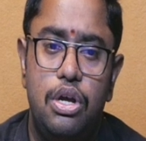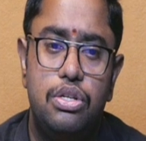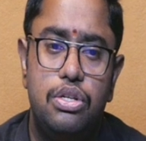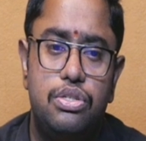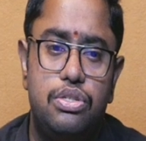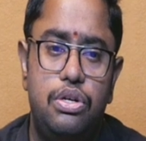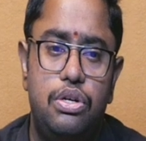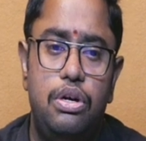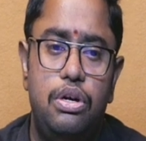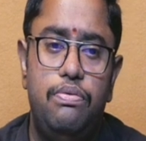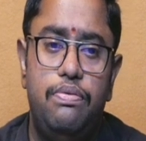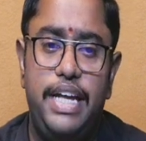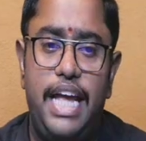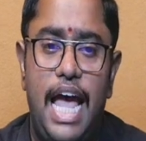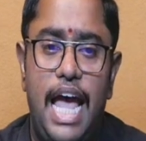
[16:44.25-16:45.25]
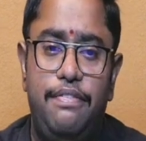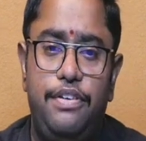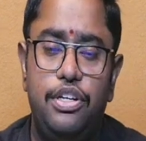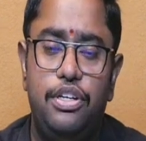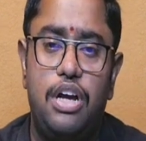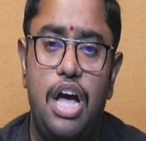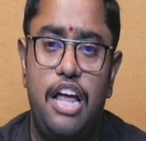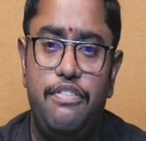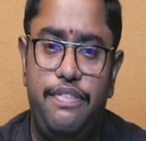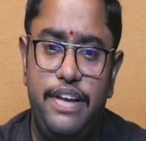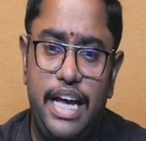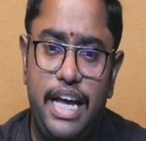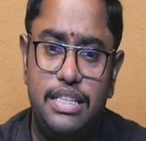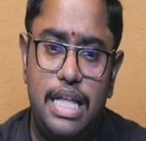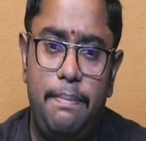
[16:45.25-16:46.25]
So we have to
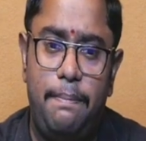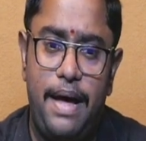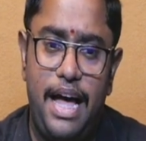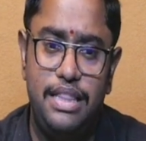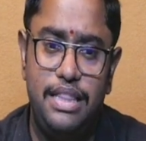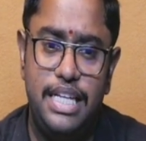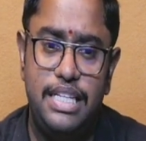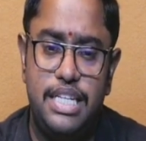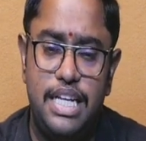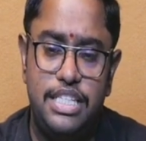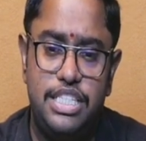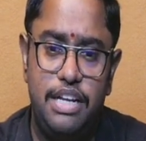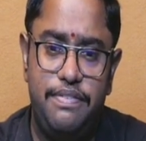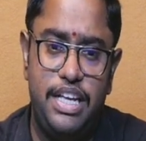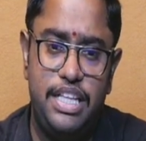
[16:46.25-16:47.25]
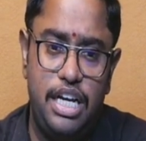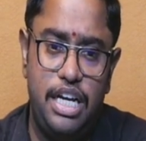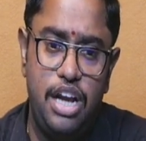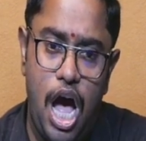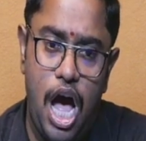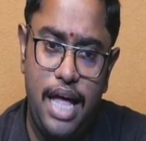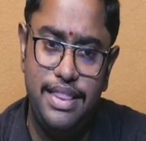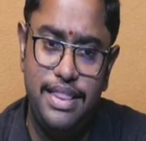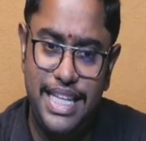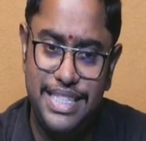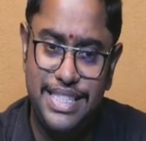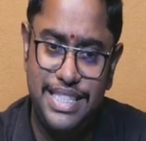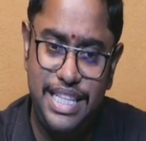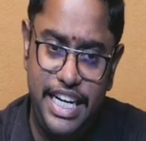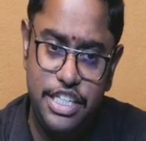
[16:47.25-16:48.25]
configure the path in such a way that all these
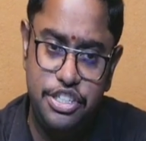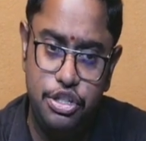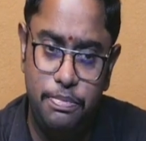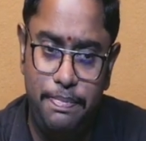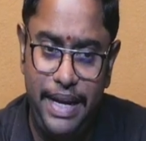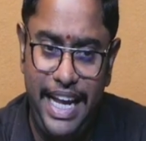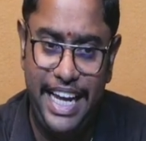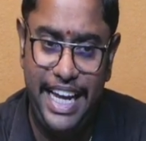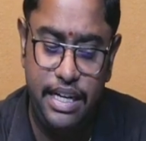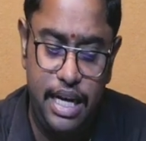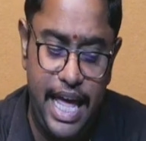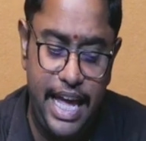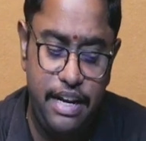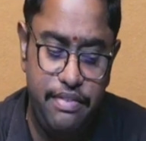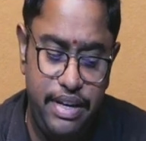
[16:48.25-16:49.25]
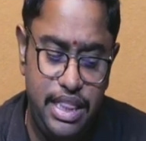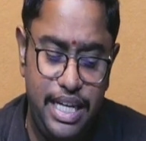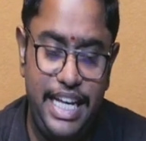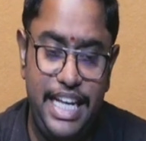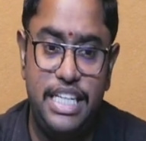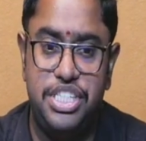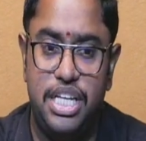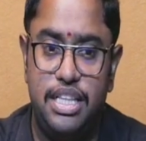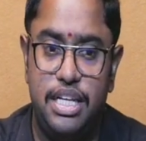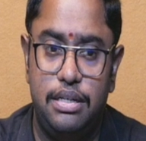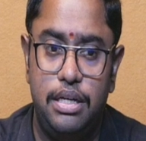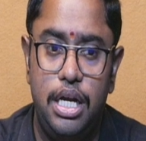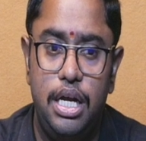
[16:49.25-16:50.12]
three should be in line with each other.